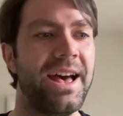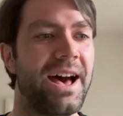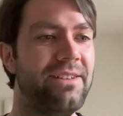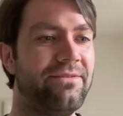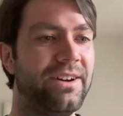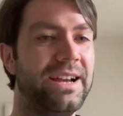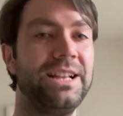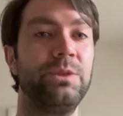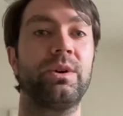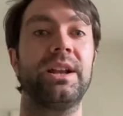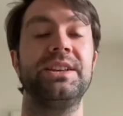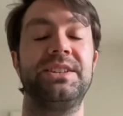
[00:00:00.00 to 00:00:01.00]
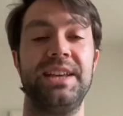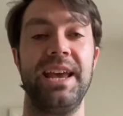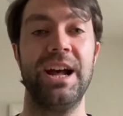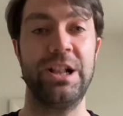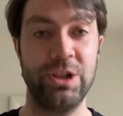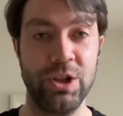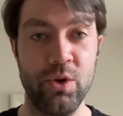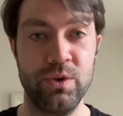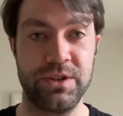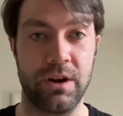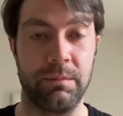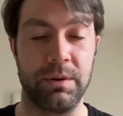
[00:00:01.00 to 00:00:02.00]
And finally, we're going to say hello
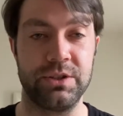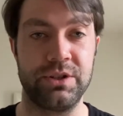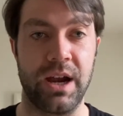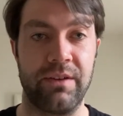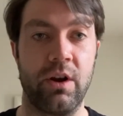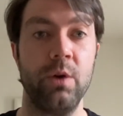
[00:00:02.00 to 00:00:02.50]
to our bus driver.